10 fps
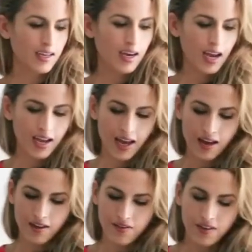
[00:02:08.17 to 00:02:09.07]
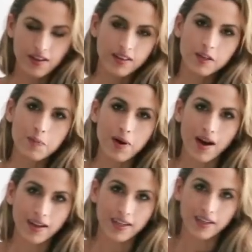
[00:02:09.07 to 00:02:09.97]
I have a little
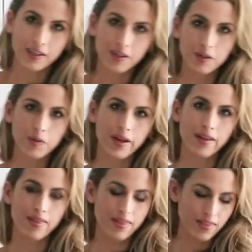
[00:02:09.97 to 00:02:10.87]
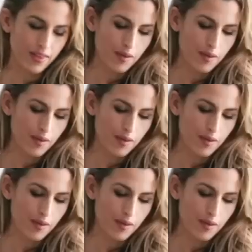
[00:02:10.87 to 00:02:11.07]
pot here with